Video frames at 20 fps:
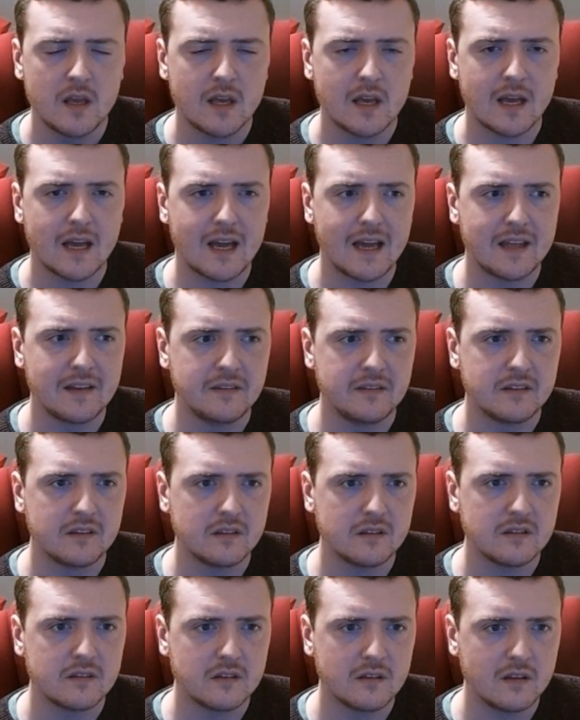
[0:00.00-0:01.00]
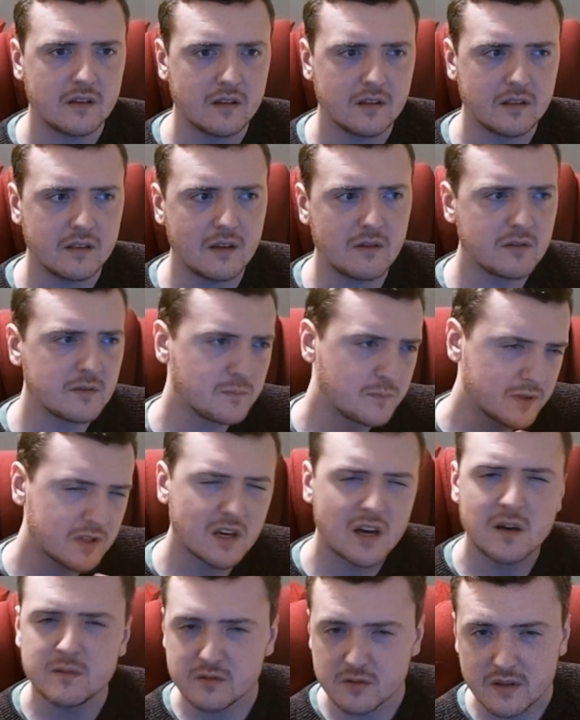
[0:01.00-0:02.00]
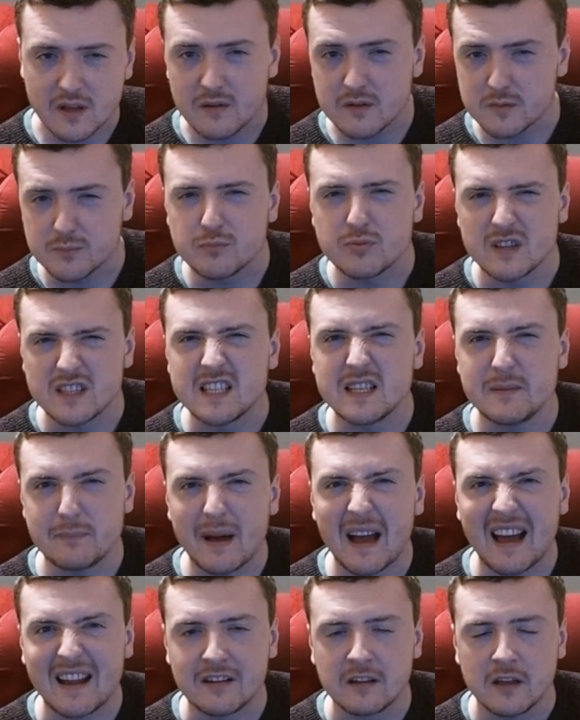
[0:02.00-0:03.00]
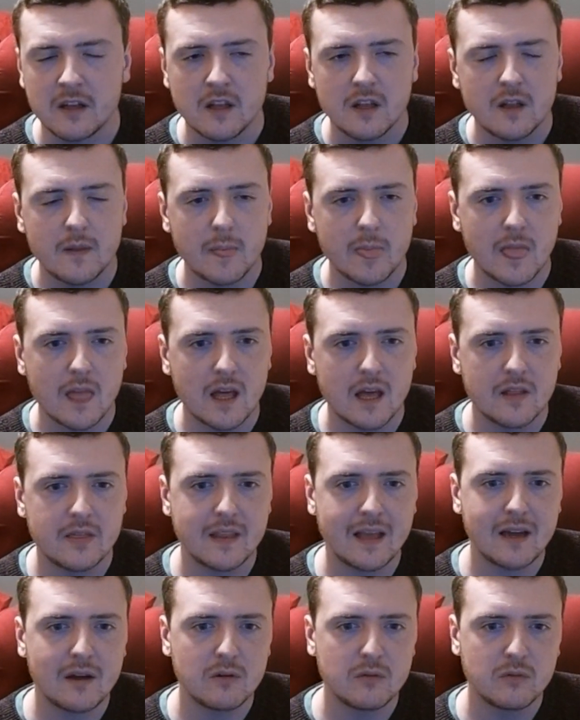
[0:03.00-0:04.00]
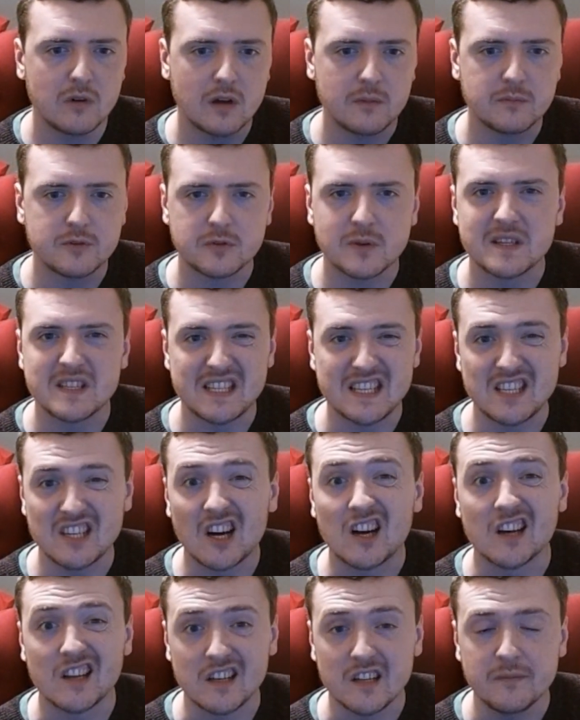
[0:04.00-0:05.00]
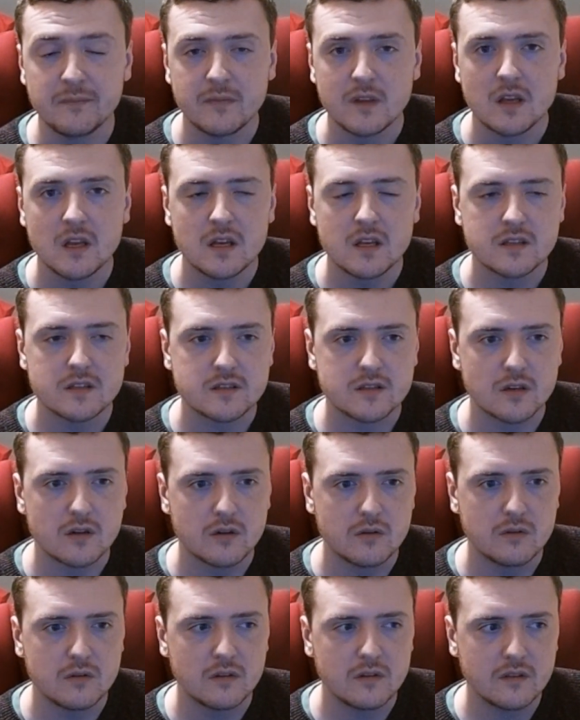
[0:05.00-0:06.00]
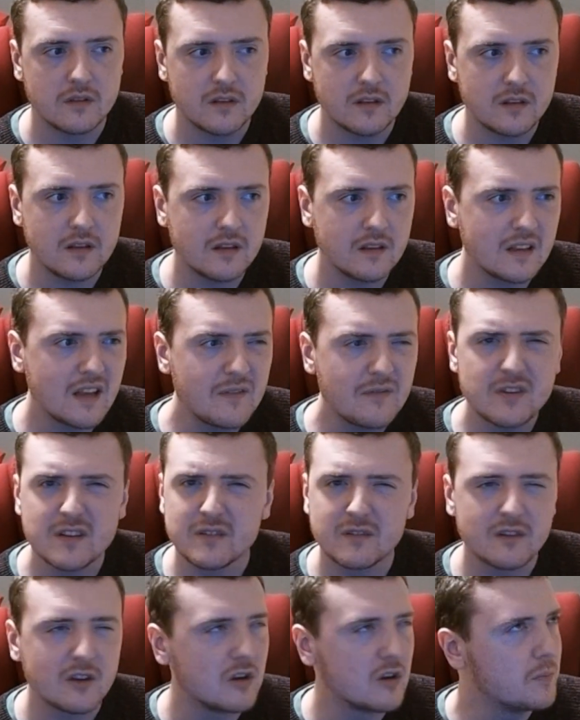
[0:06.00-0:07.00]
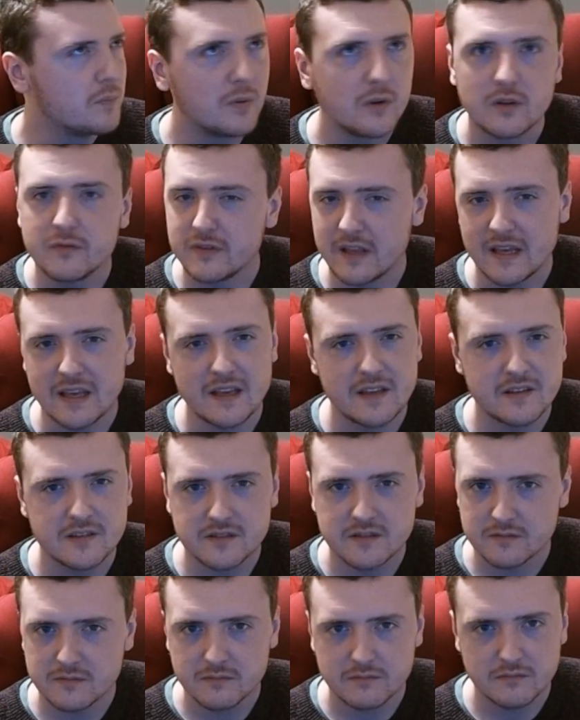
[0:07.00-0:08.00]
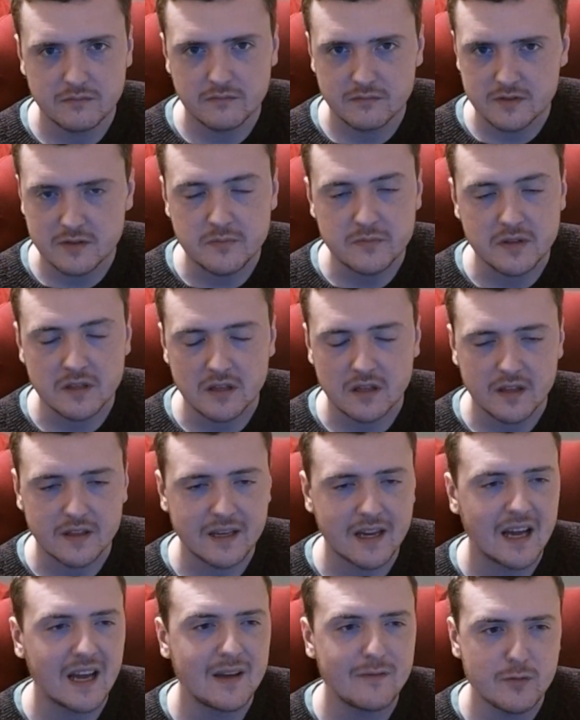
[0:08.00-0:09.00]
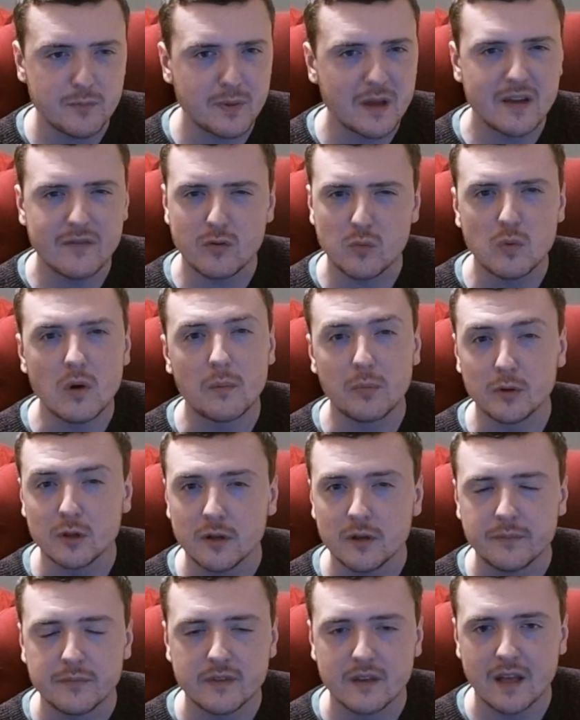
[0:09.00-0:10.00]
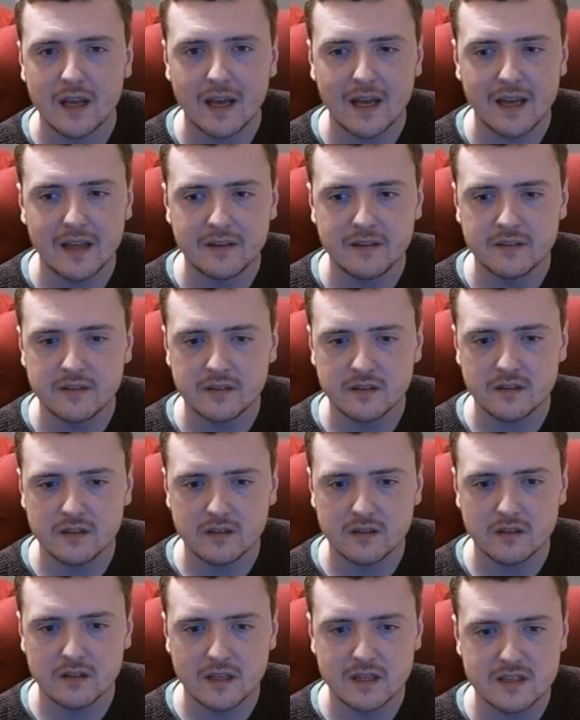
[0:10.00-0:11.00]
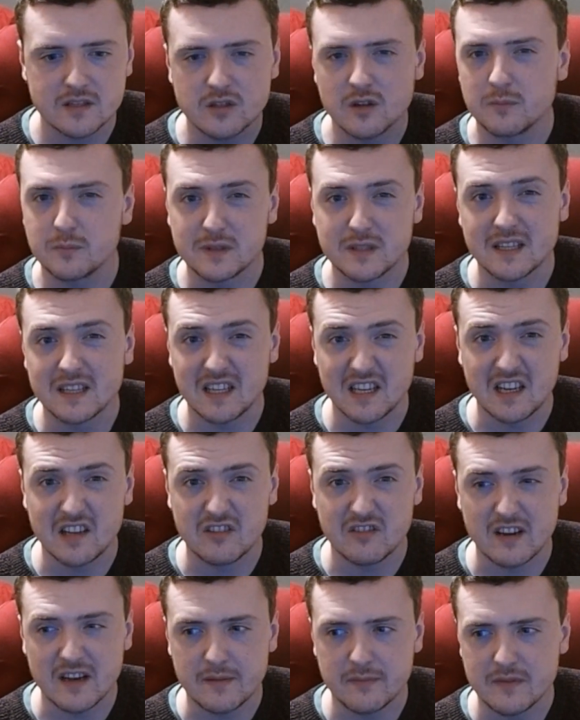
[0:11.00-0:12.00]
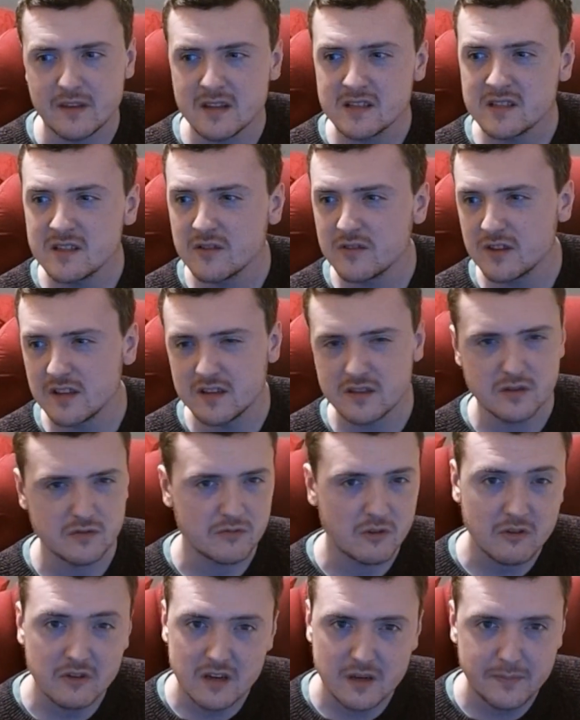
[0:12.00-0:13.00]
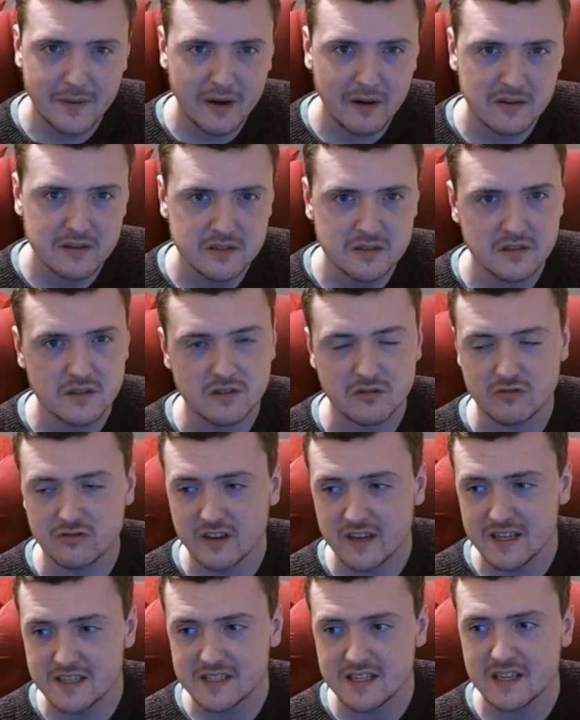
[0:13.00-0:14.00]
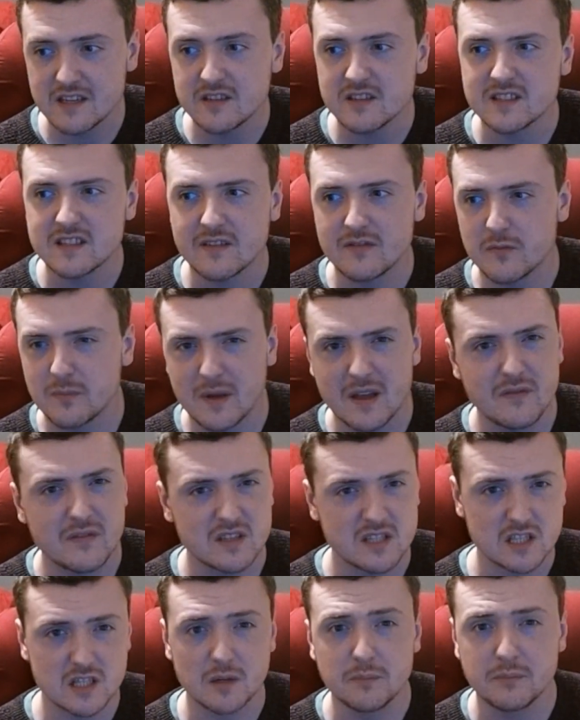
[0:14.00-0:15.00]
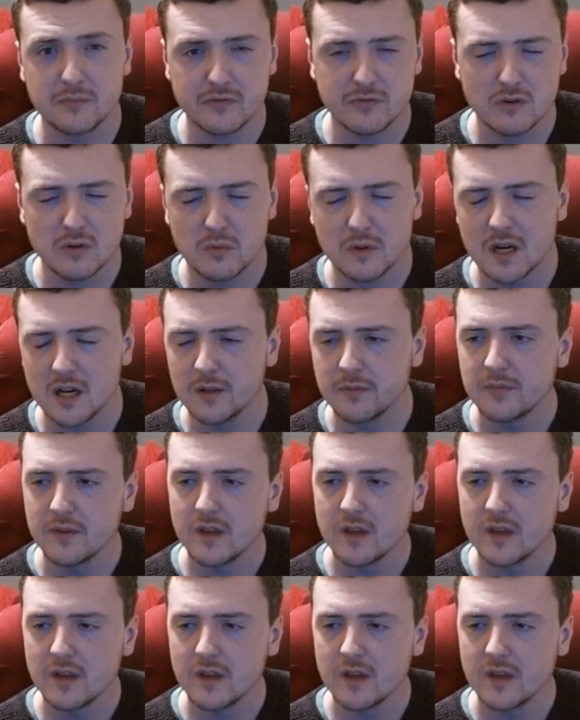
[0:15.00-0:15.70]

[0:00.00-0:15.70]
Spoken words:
and there were times where that was pretty bad. And now I'm 29, so every couple of years, something like that, I have a bit of a wobble, and it's not particularly great. It's nothing to worry about, it's nothing crazy, I just have a bit of a slump for a while.